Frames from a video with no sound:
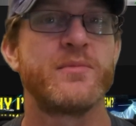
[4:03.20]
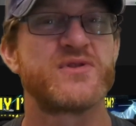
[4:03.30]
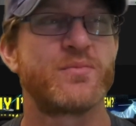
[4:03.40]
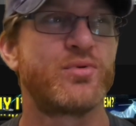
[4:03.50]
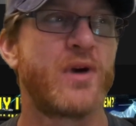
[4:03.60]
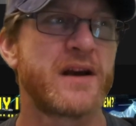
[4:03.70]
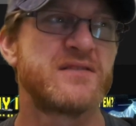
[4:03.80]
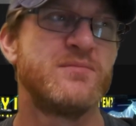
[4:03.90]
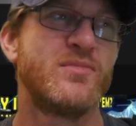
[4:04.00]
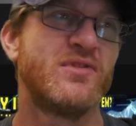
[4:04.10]
is
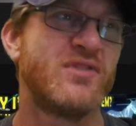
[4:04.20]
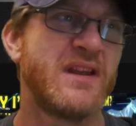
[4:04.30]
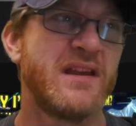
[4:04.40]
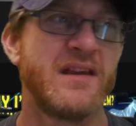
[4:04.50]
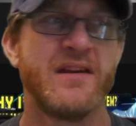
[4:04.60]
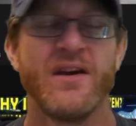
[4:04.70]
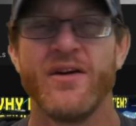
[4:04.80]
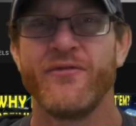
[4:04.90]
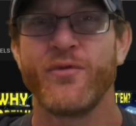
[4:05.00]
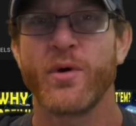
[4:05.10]
approximately
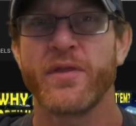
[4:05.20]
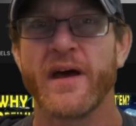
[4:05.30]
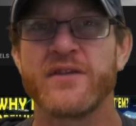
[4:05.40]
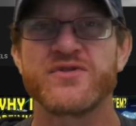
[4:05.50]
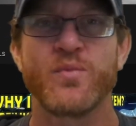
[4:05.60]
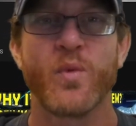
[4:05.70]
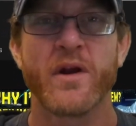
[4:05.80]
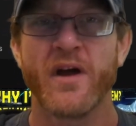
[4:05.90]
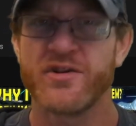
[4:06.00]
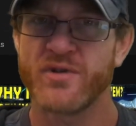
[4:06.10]

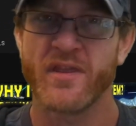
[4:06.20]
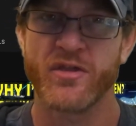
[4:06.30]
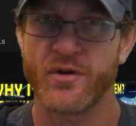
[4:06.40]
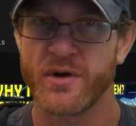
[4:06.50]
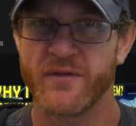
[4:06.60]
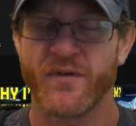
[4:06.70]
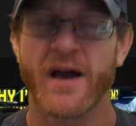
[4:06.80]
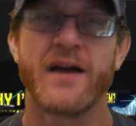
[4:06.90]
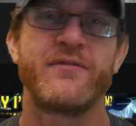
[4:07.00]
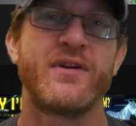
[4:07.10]

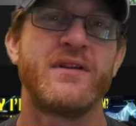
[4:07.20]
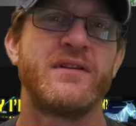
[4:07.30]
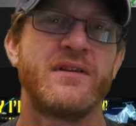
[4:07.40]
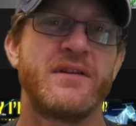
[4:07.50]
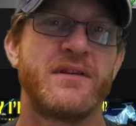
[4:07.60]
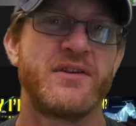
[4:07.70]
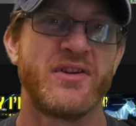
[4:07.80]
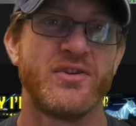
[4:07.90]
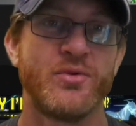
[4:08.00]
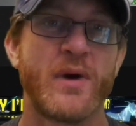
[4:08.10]
4,135 to
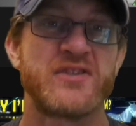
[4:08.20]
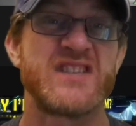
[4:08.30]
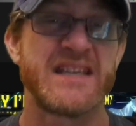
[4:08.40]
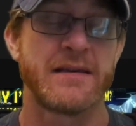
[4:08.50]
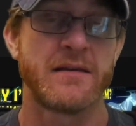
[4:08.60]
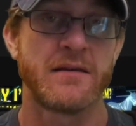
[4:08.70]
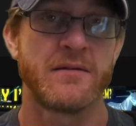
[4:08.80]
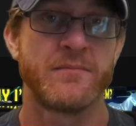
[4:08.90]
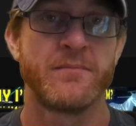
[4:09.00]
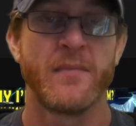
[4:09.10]
USD.
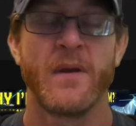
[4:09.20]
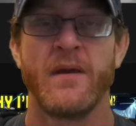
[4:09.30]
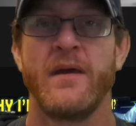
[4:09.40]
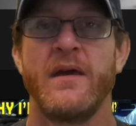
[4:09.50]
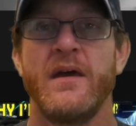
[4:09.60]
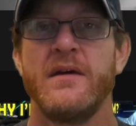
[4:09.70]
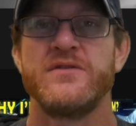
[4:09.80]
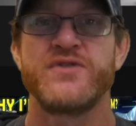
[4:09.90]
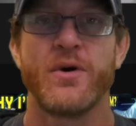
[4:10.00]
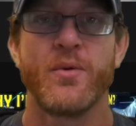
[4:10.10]

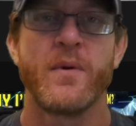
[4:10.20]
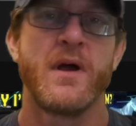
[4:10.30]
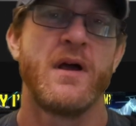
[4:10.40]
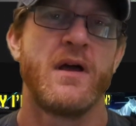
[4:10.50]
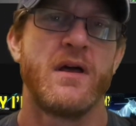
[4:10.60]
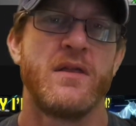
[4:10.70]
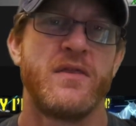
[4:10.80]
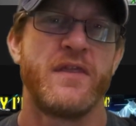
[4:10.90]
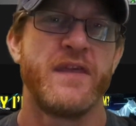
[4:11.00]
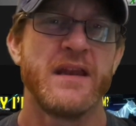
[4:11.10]
So
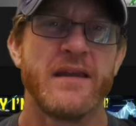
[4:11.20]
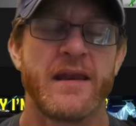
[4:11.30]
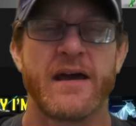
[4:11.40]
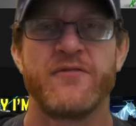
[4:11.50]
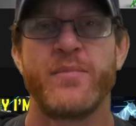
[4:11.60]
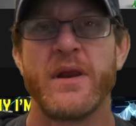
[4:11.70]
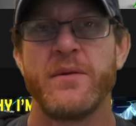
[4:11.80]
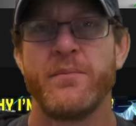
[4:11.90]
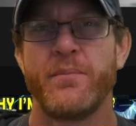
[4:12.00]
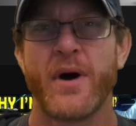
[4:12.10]
the thing that I've
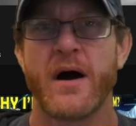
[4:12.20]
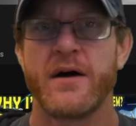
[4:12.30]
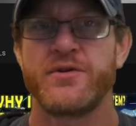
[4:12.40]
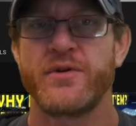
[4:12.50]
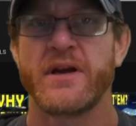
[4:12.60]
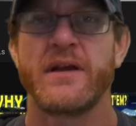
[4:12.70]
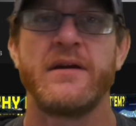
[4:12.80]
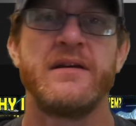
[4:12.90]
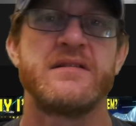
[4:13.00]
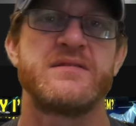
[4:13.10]
been pondering
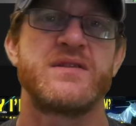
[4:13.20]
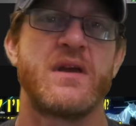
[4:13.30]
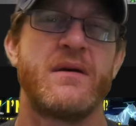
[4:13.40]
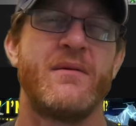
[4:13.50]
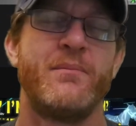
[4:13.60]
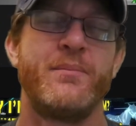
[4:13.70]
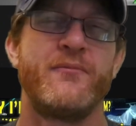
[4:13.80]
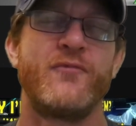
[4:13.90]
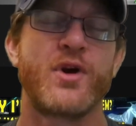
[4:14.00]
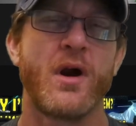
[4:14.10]
is
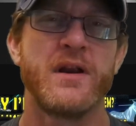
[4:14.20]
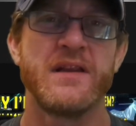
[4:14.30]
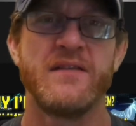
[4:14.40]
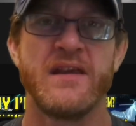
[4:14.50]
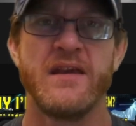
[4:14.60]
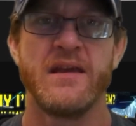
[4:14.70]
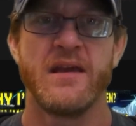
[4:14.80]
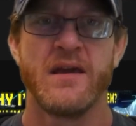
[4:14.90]
regarding the